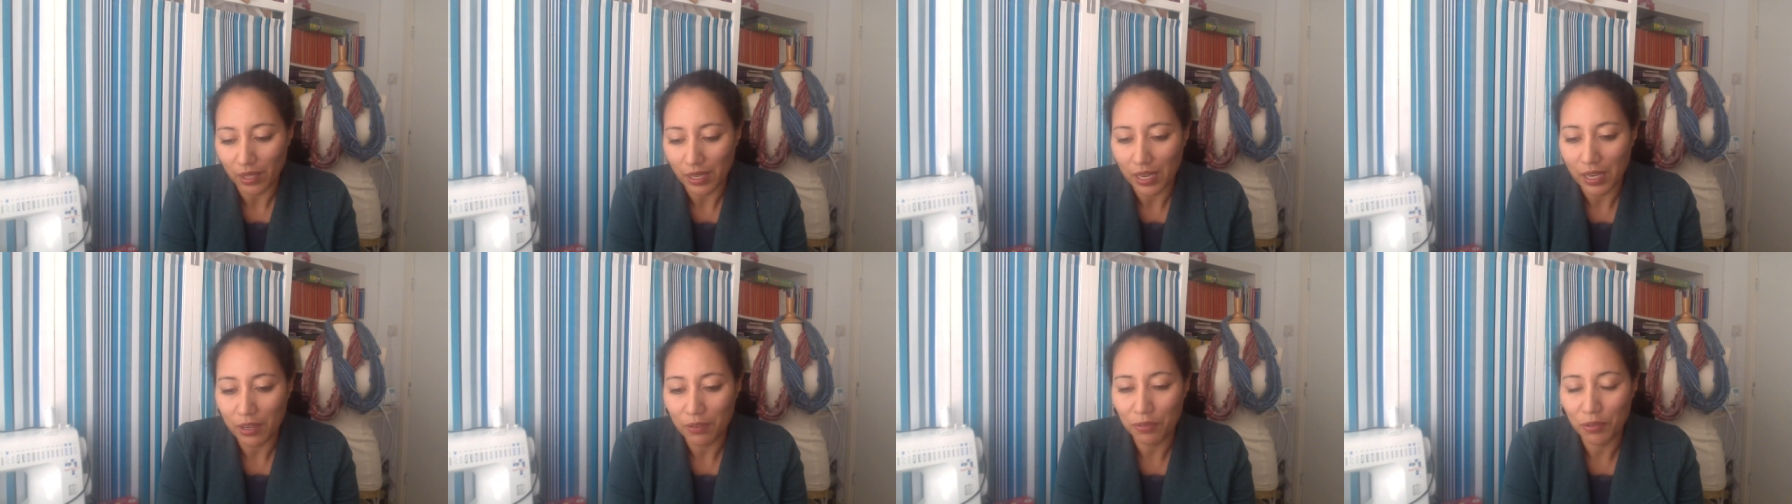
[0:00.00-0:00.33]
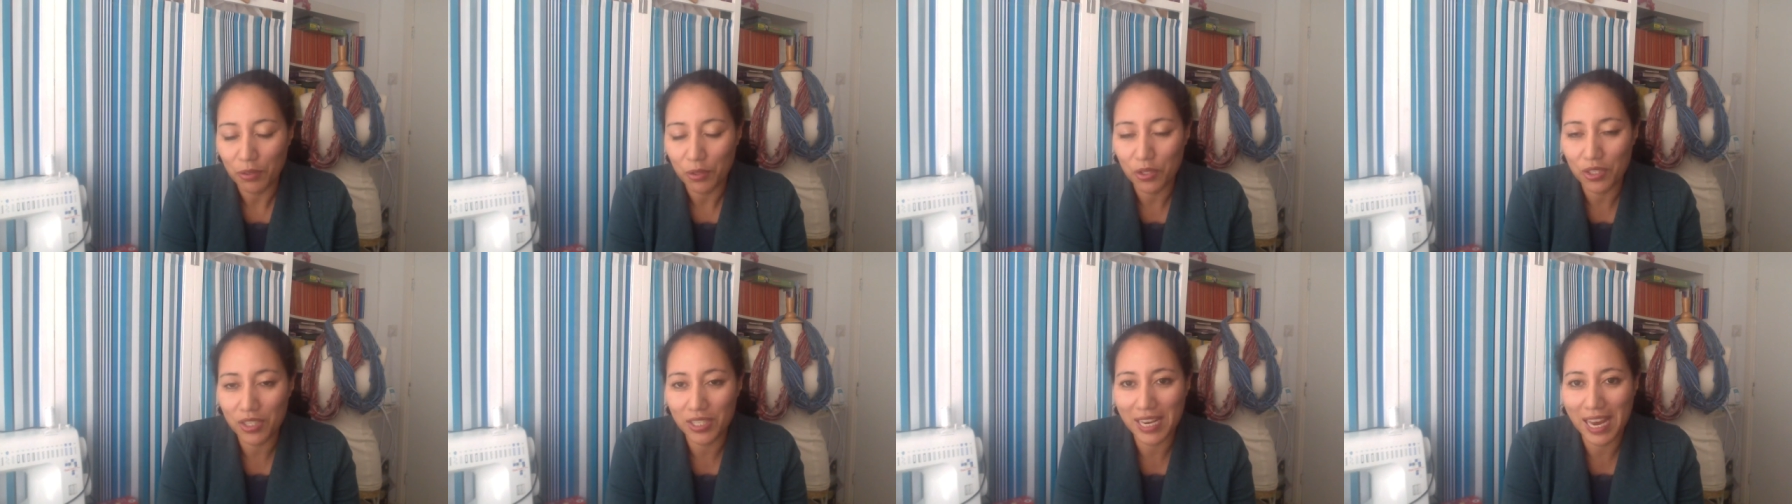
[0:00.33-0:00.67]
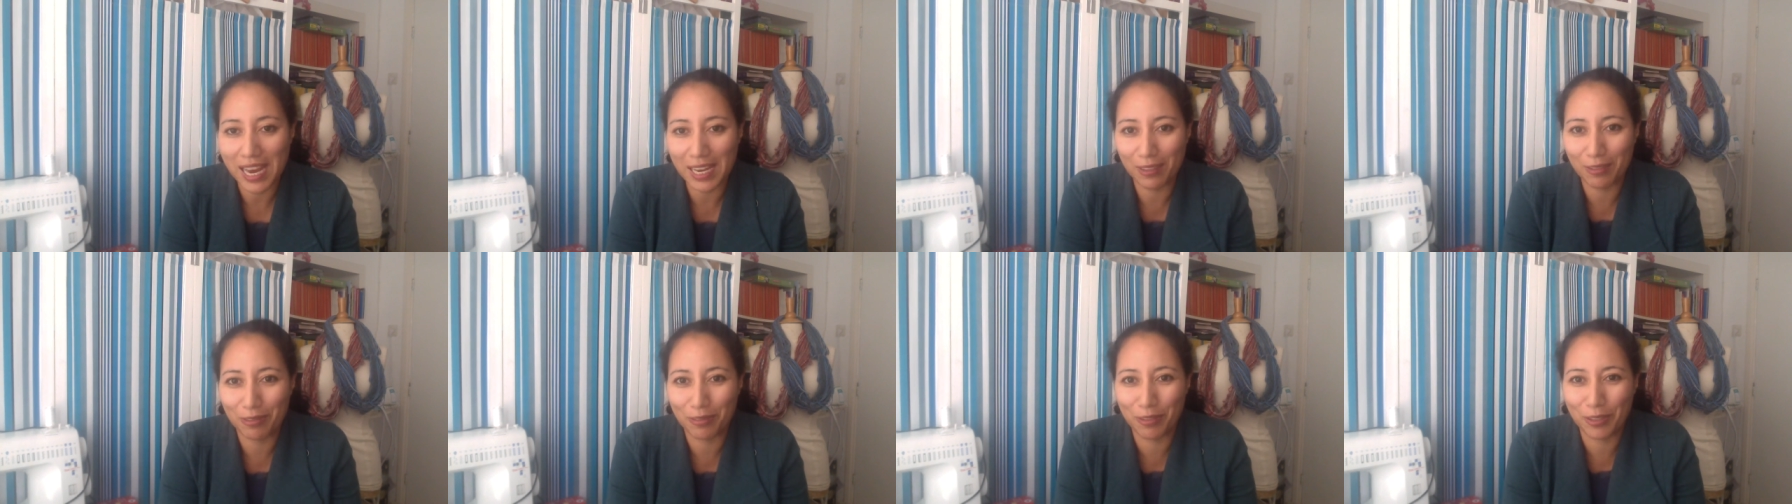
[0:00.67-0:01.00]
if you
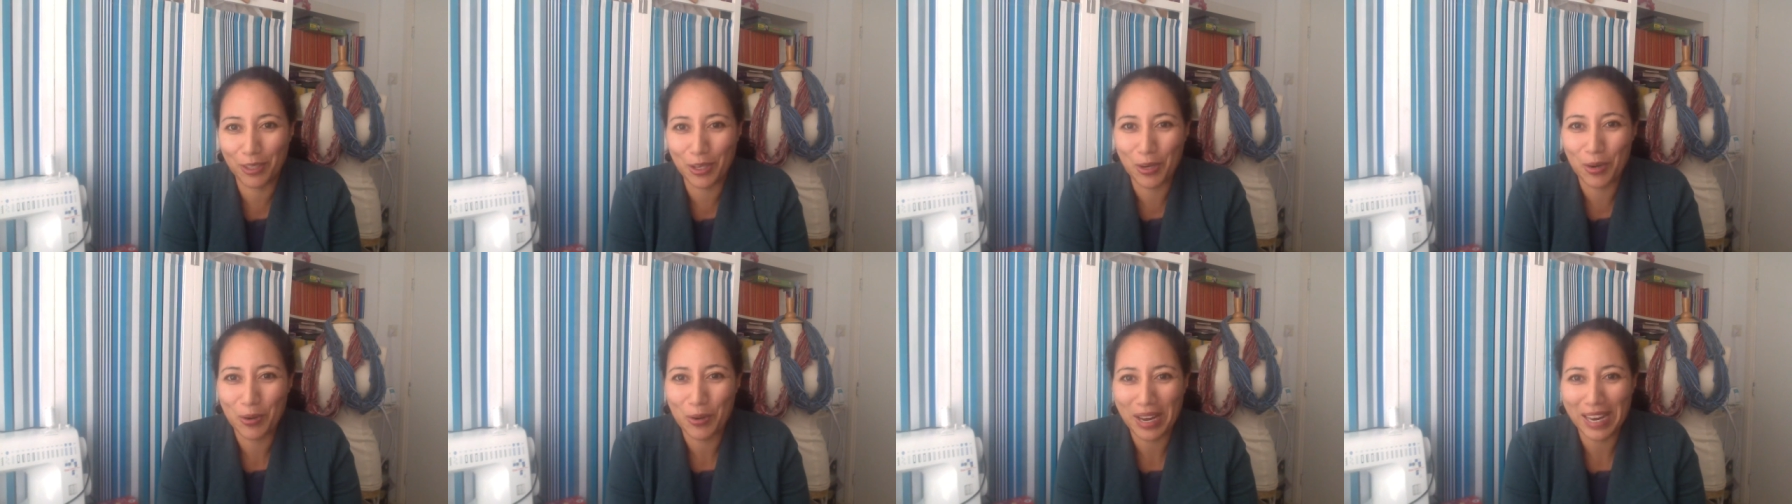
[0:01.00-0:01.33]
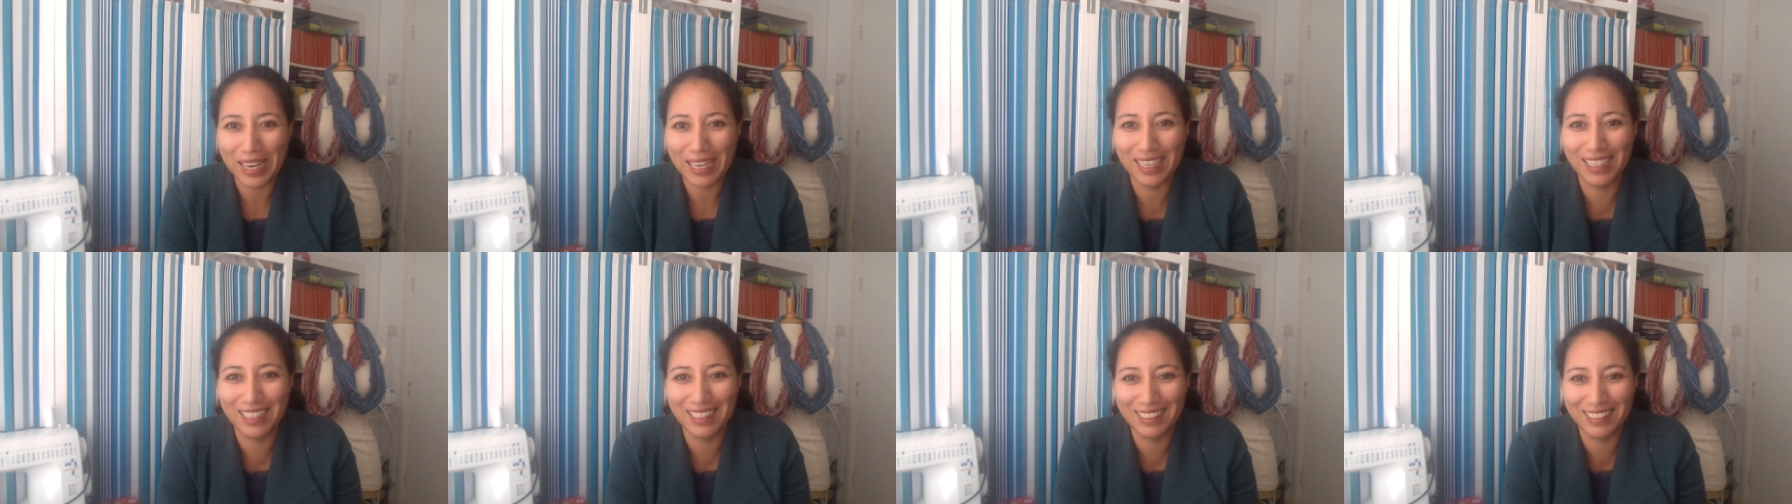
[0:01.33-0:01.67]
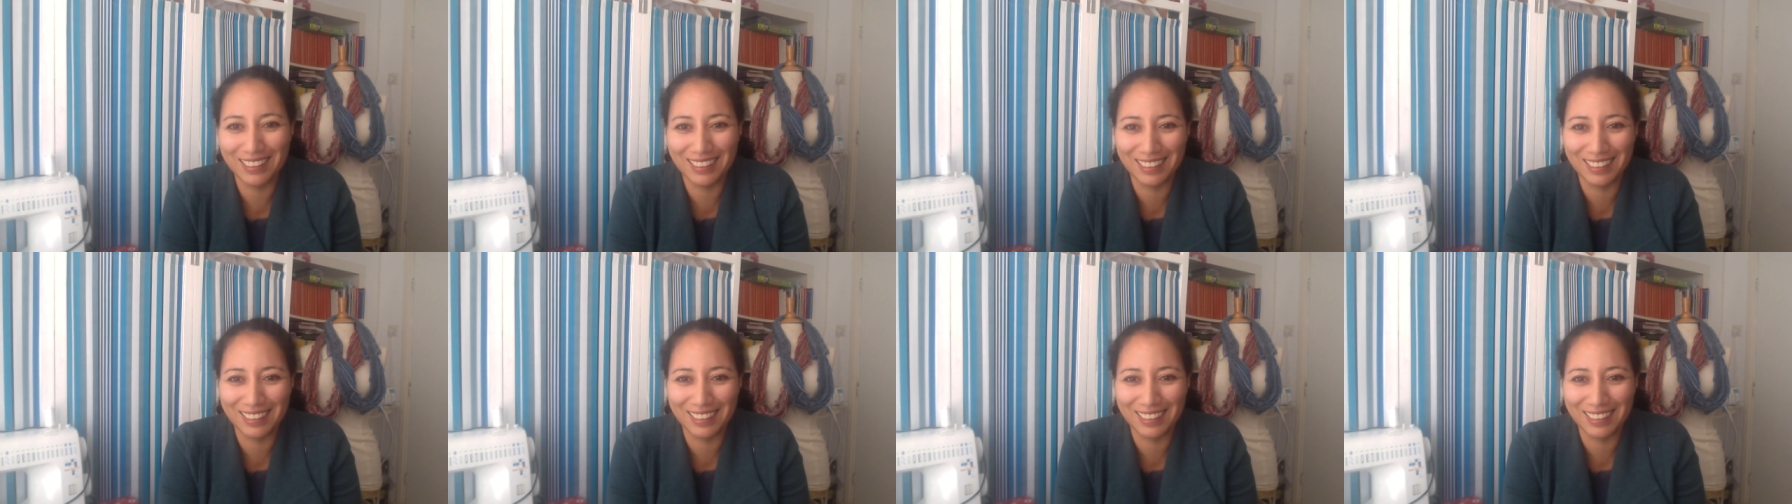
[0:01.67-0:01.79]
stayed viewing.